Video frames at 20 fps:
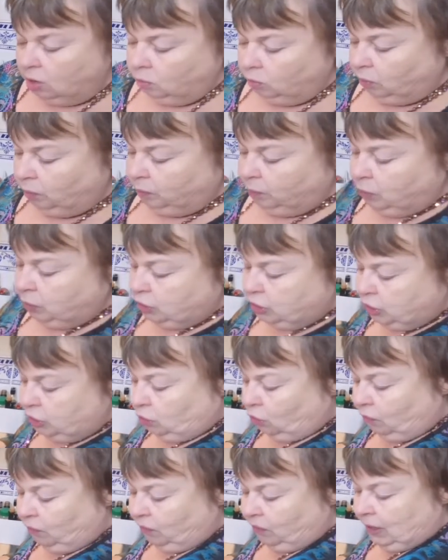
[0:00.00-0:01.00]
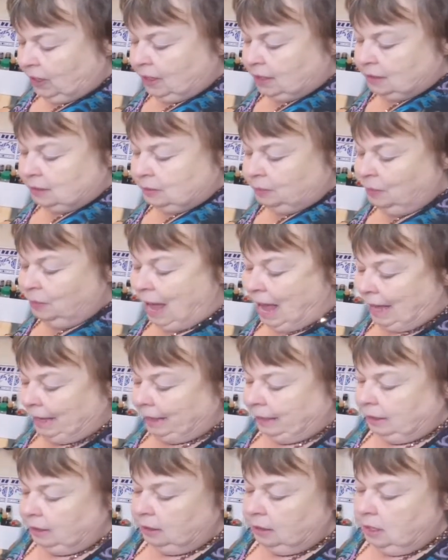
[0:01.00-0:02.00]
will push your fingers
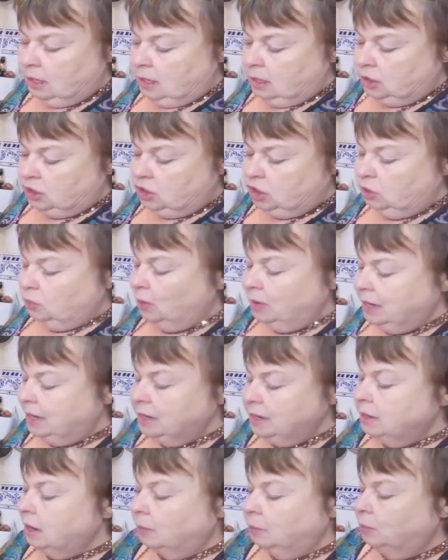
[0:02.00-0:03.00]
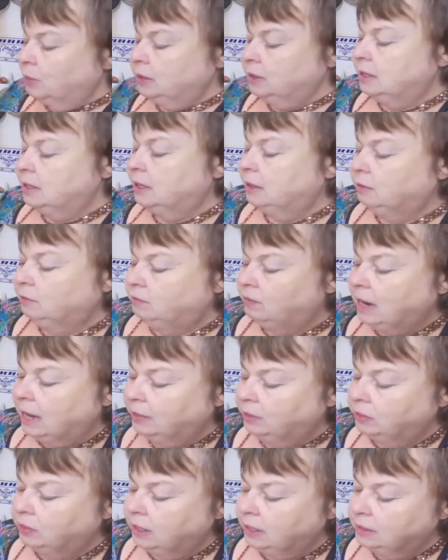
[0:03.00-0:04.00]
back. So you won't end up with little
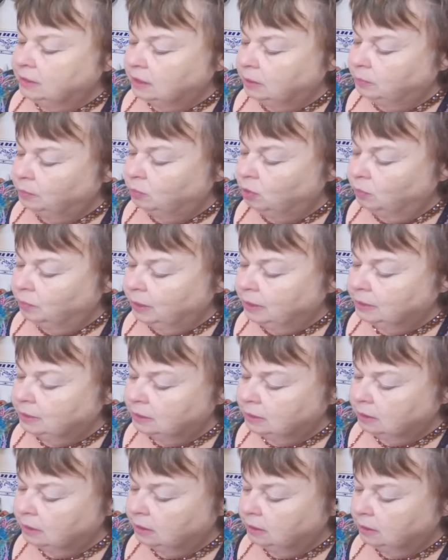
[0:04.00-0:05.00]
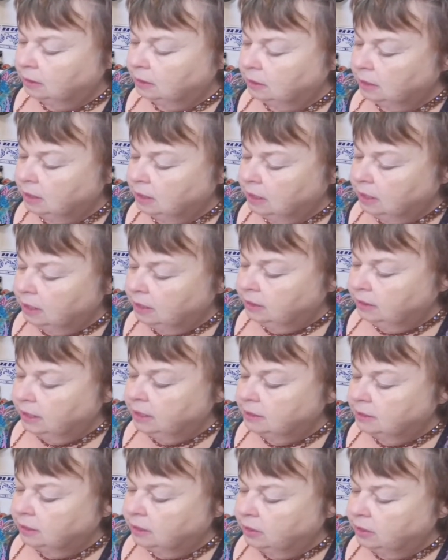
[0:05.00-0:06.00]
flat things, I promise.
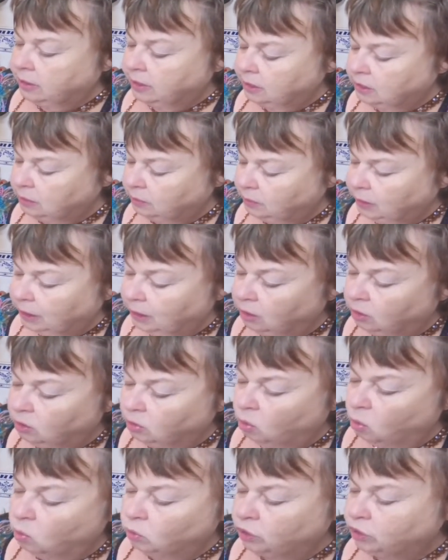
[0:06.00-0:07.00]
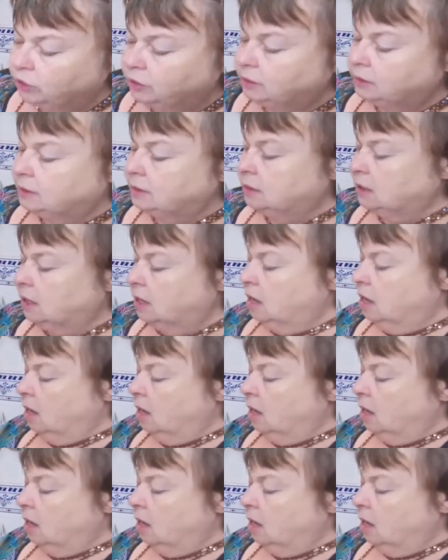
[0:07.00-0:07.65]
These are going to be gorgeous.